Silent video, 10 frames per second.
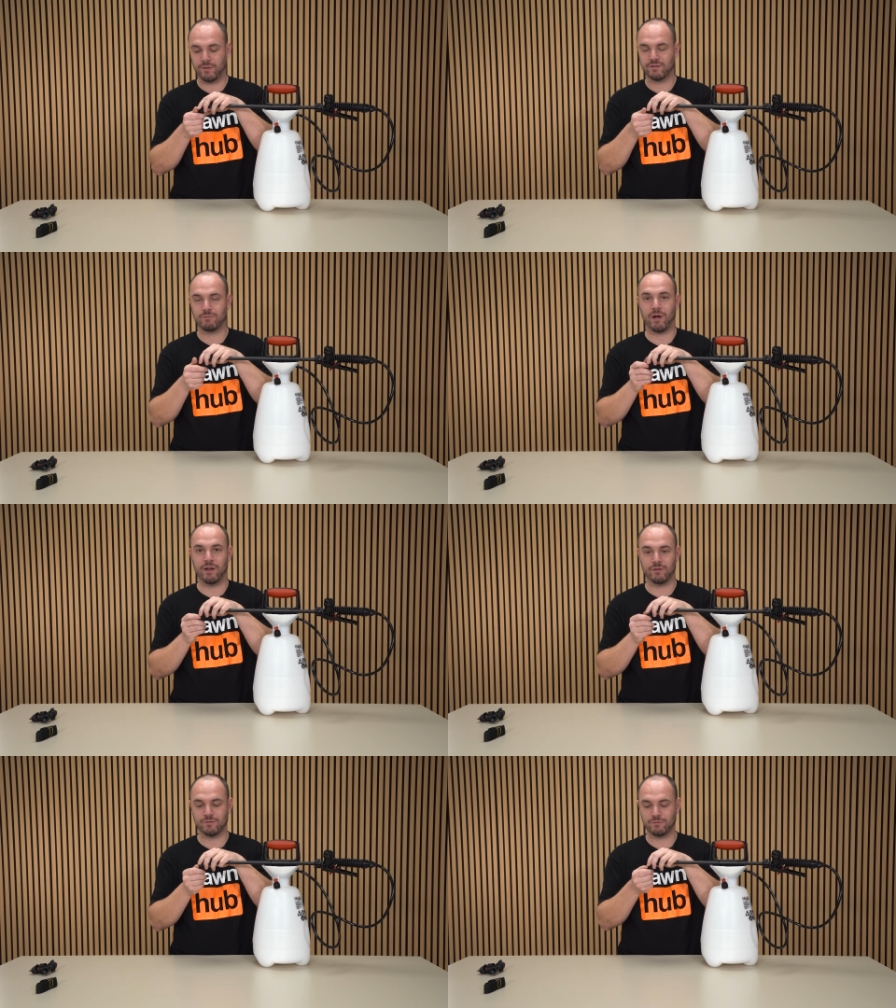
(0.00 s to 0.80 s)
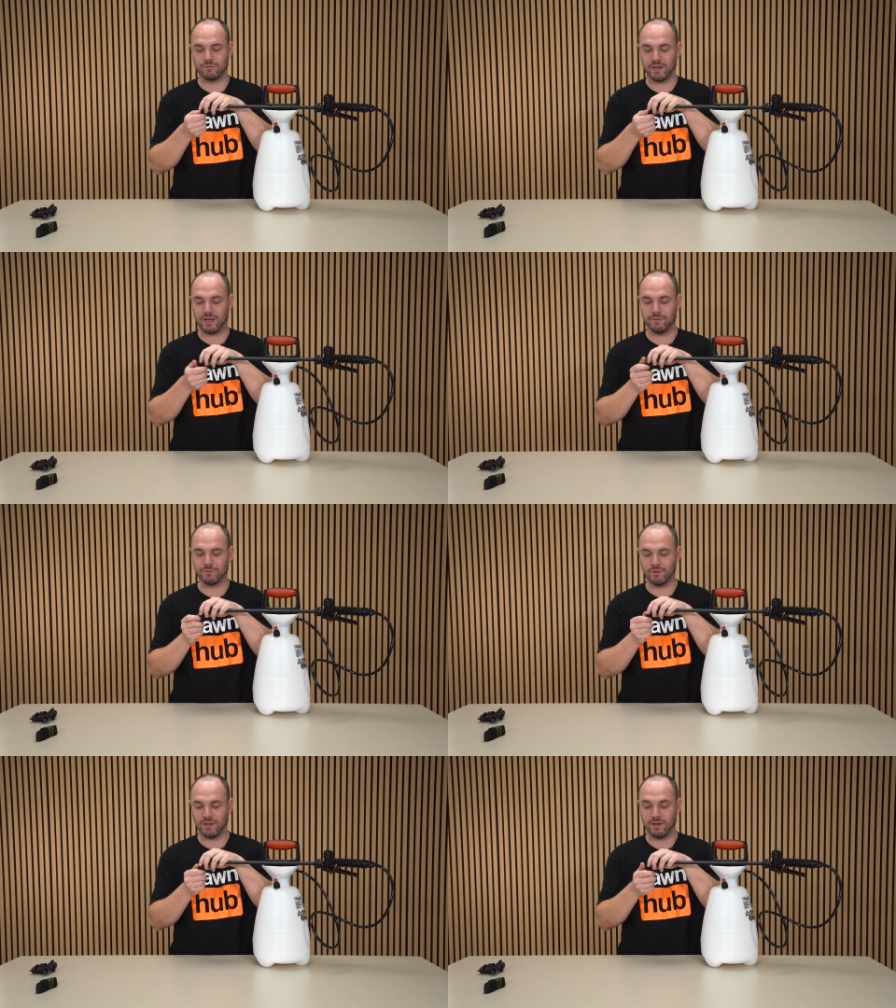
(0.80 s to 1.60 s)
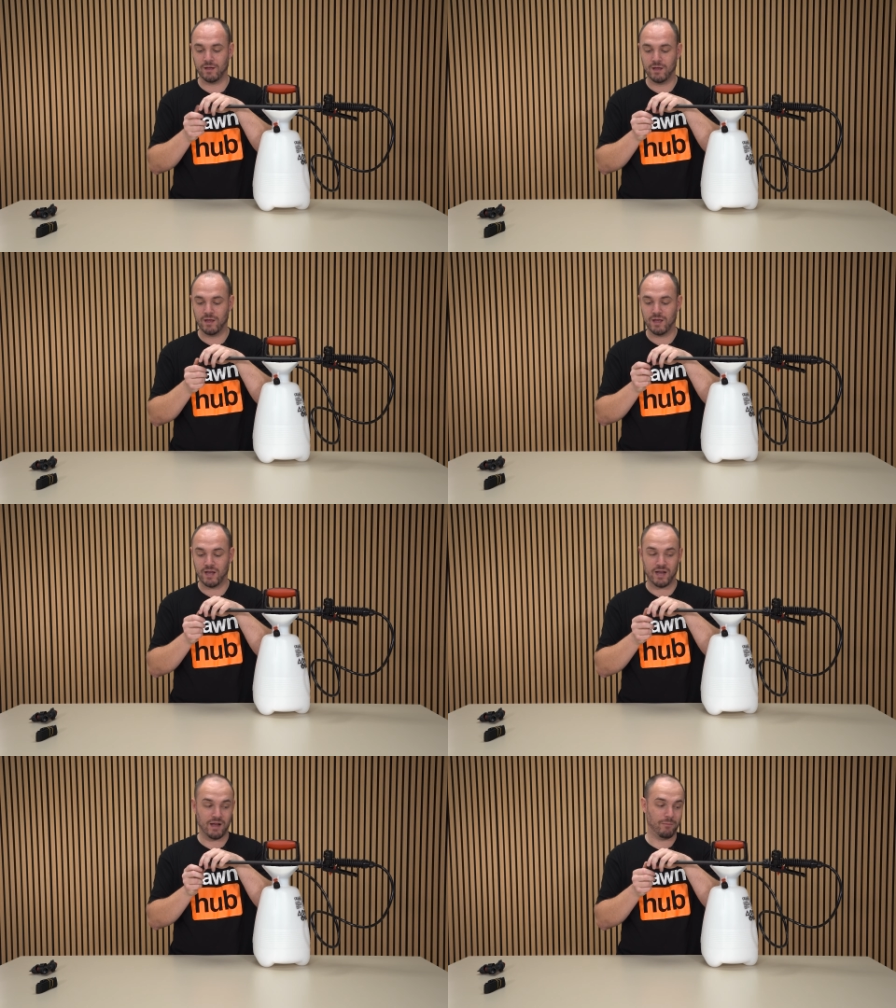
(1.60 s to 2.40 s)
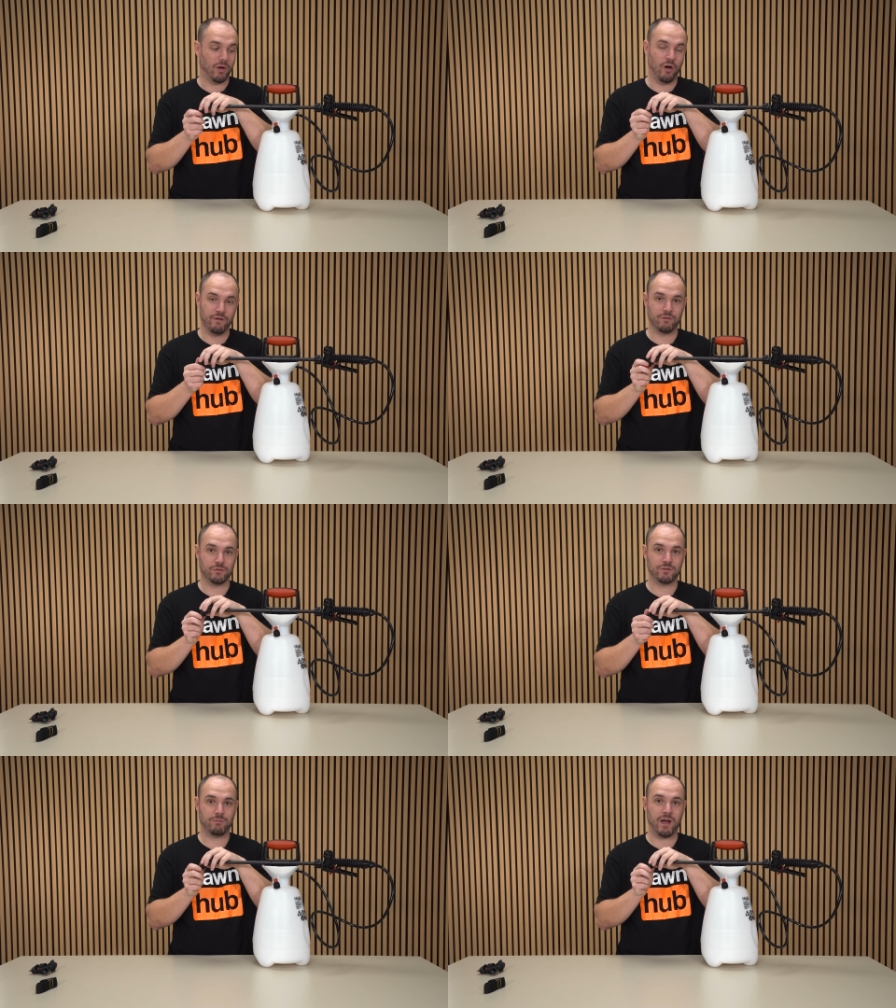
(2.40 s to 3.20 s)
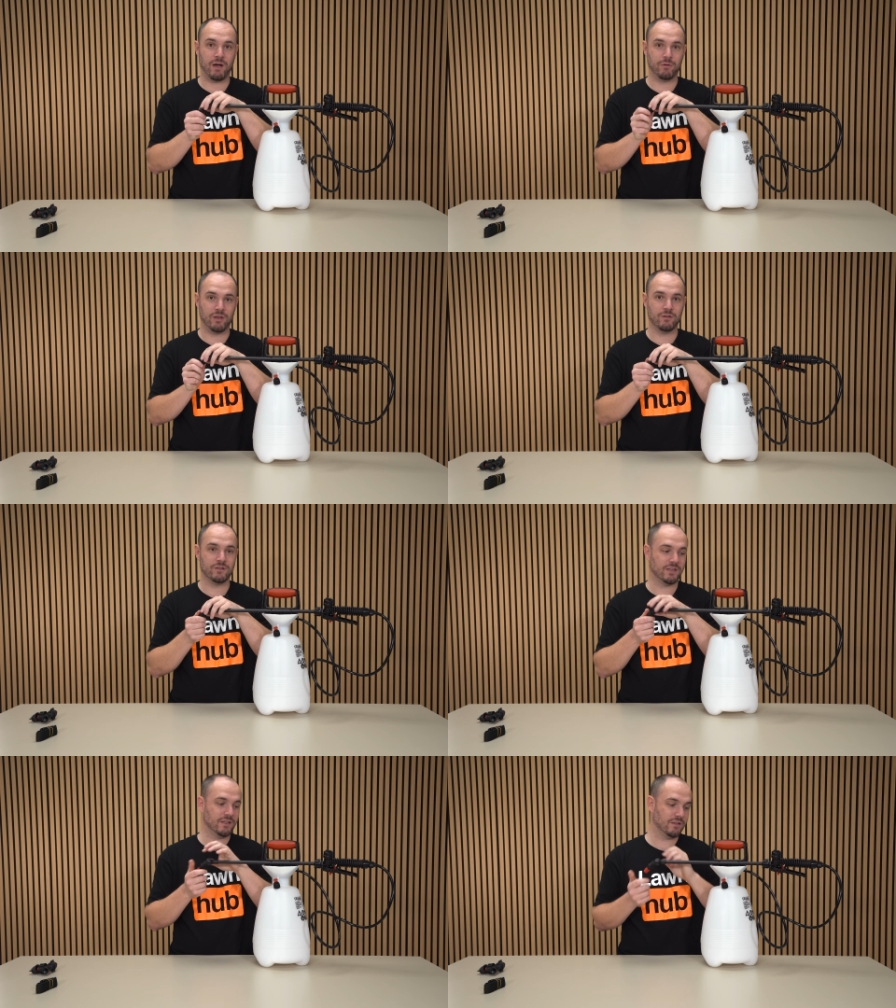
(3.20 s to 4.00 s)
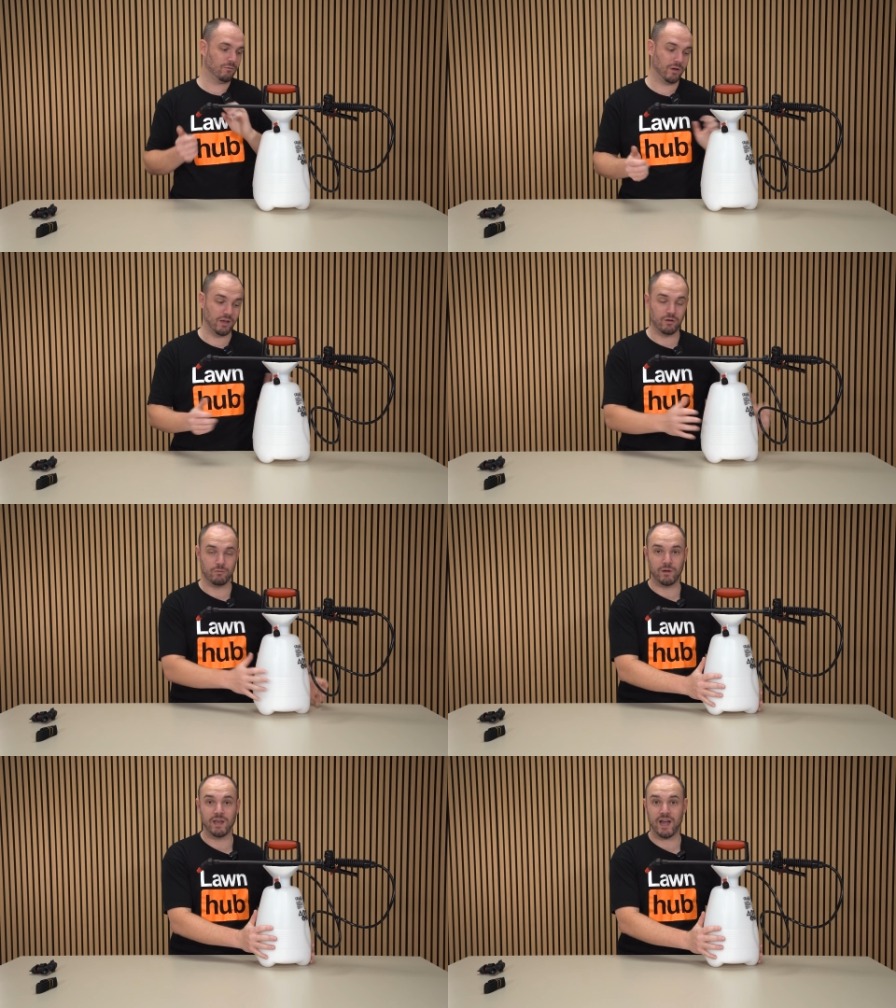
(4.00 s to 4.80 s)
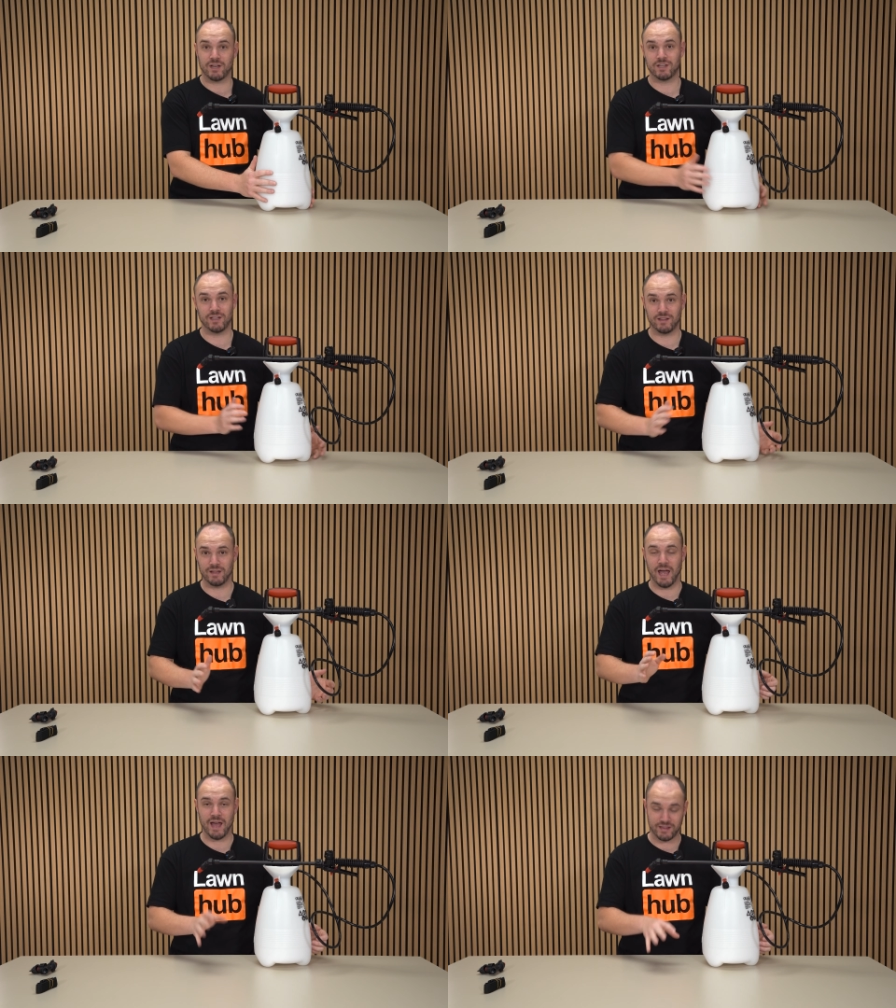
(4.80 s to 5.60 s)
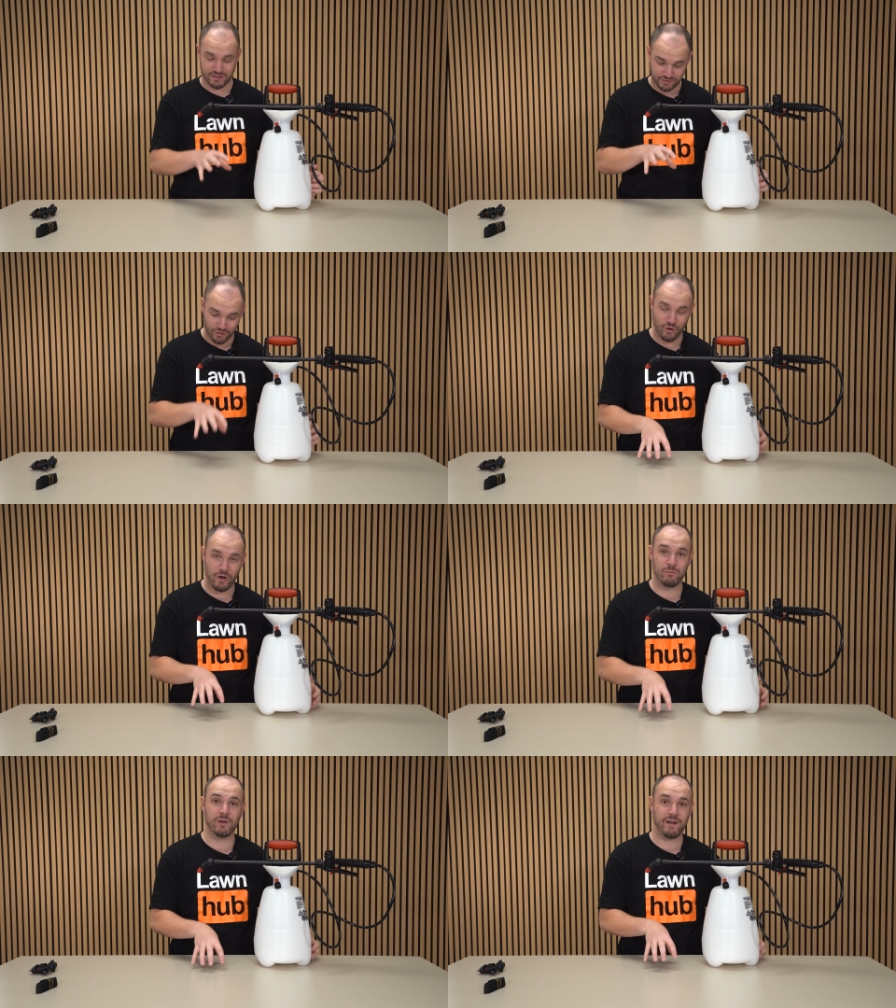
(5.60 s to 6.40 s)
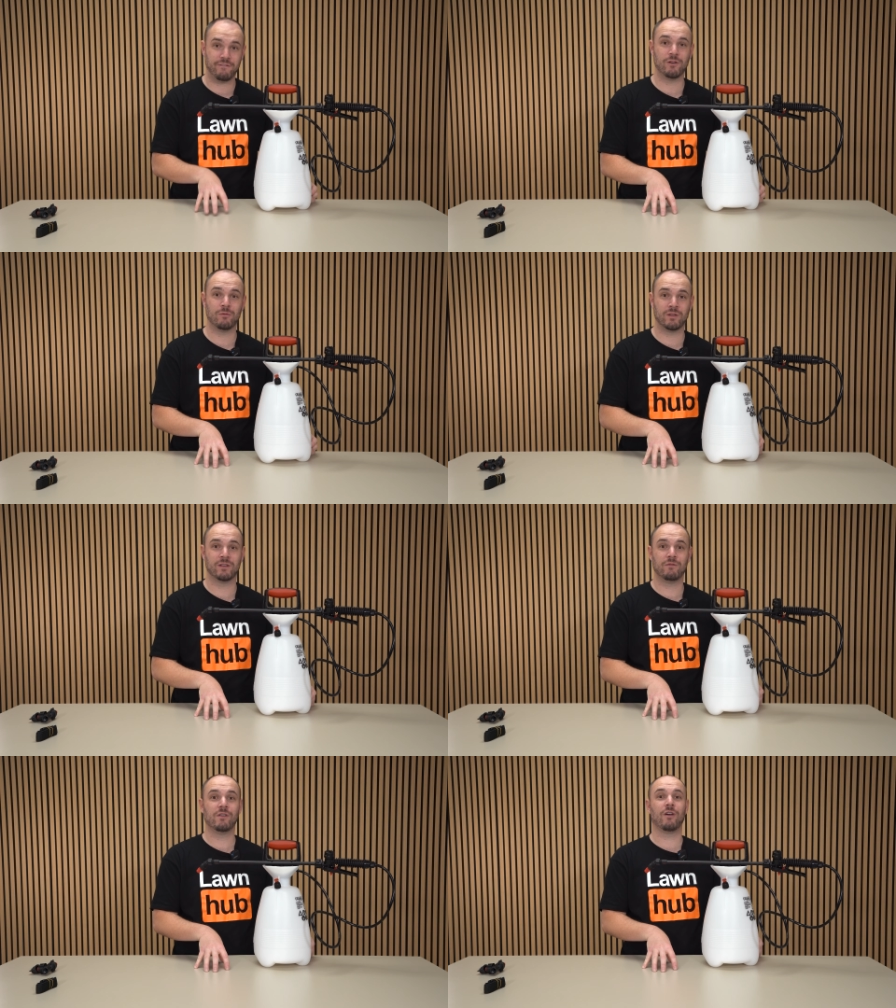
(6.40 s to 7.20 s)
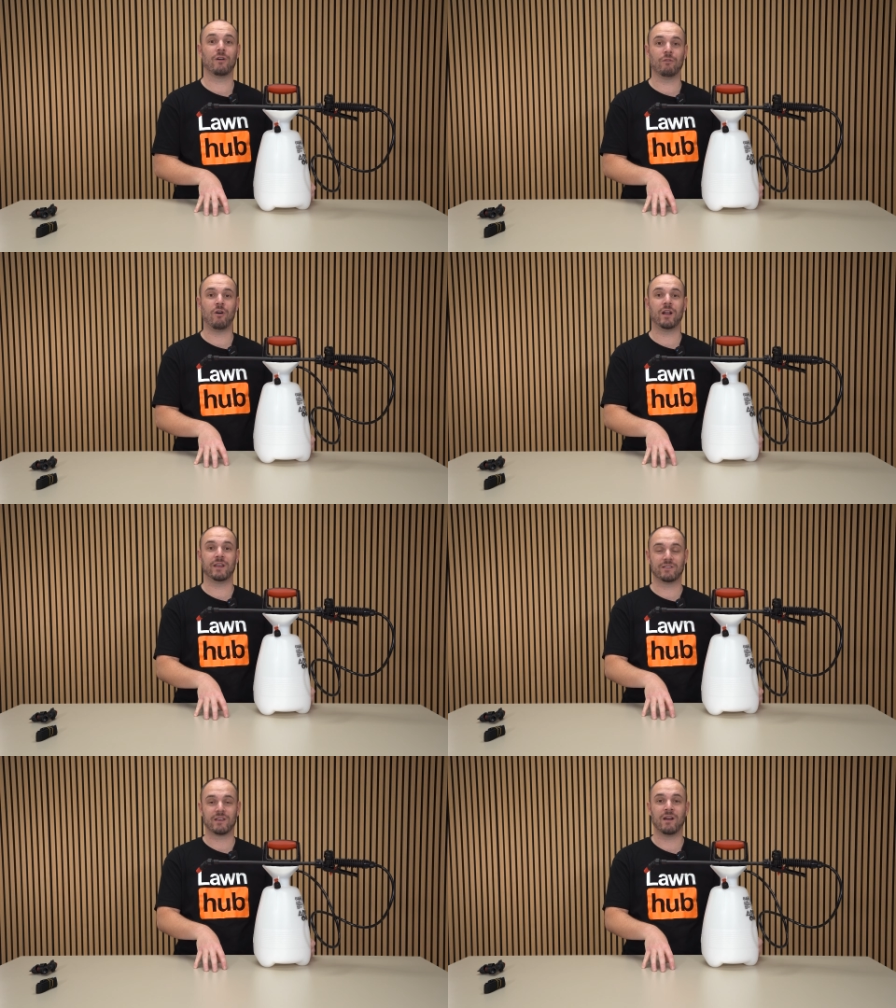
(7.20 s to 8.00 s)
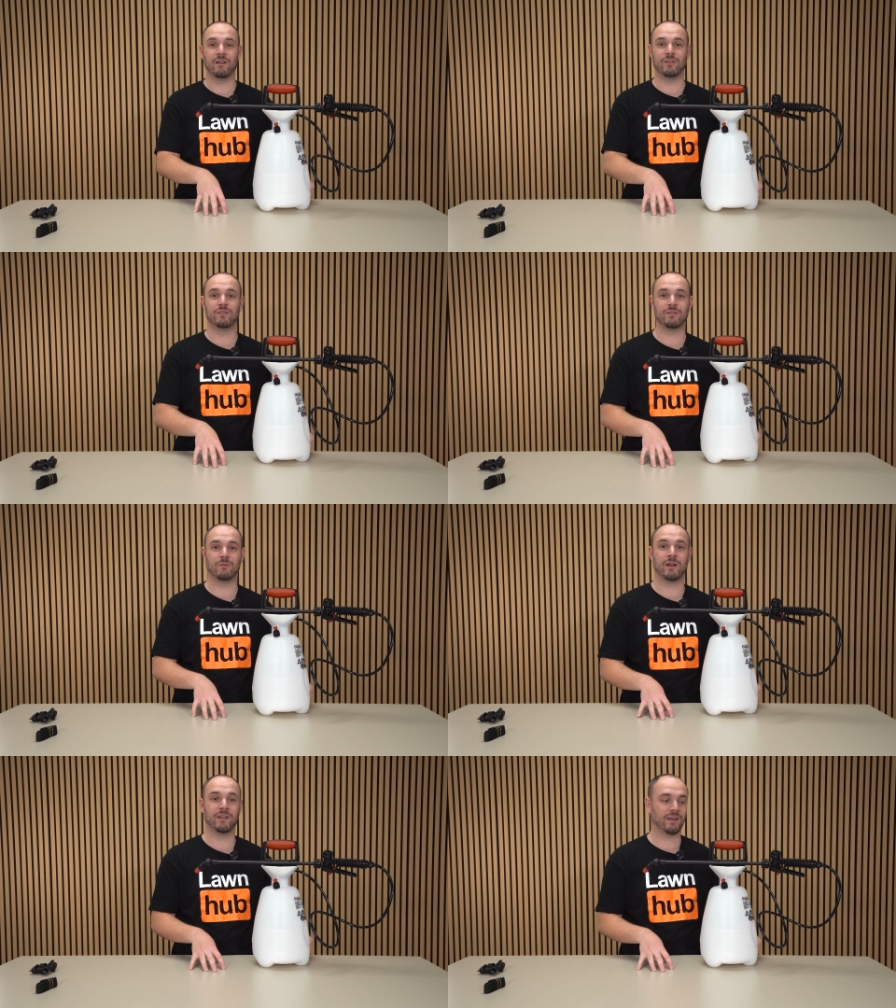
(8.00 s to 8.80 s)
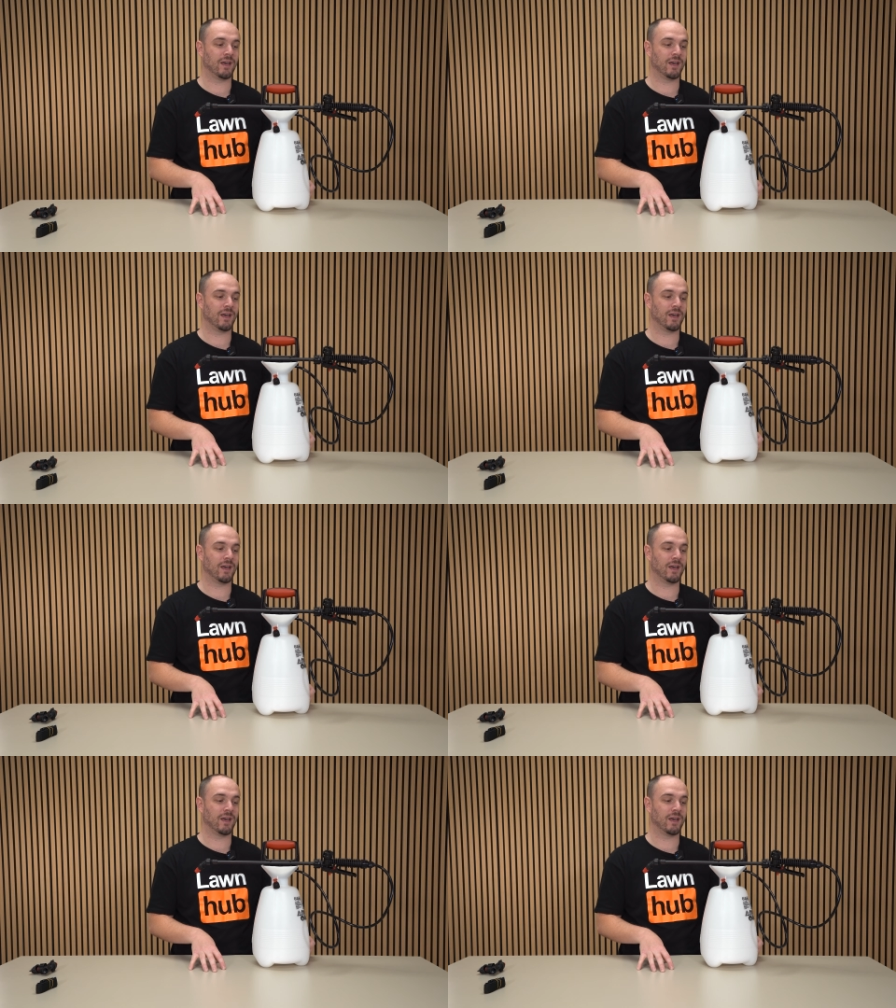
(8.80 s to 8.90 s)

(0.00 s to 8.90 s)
spray nozzle that comes with it. But overall sprayer, we use these. We actually, at the time we are filming this video, Riley is currently using one in the